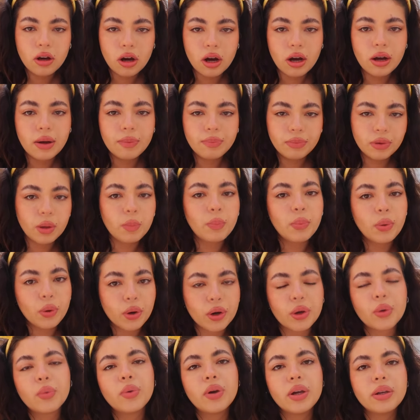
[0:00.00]
got the
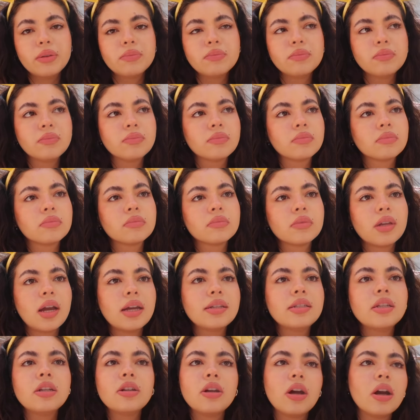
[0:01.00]
pork one.
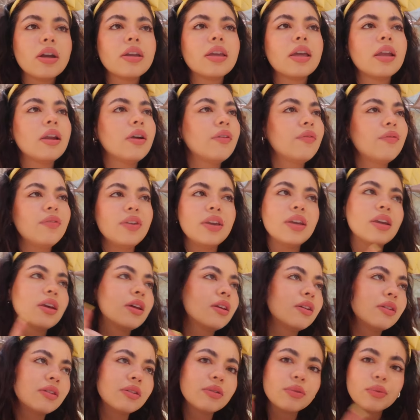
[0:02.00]
I did not get a
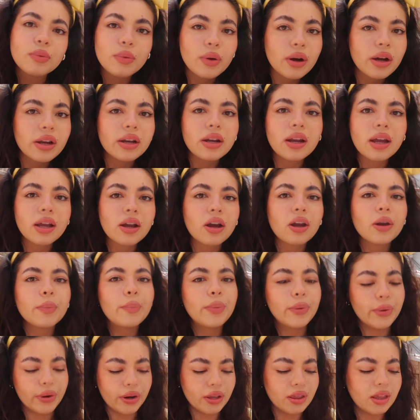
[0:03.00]
vegan one. I got a
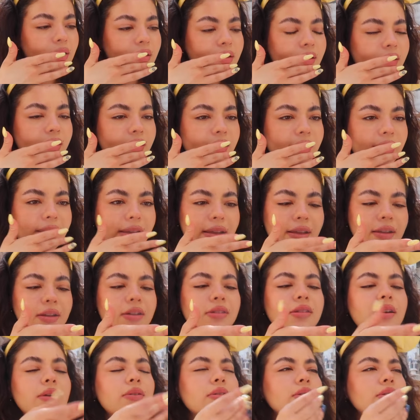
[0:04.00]
pork. Because I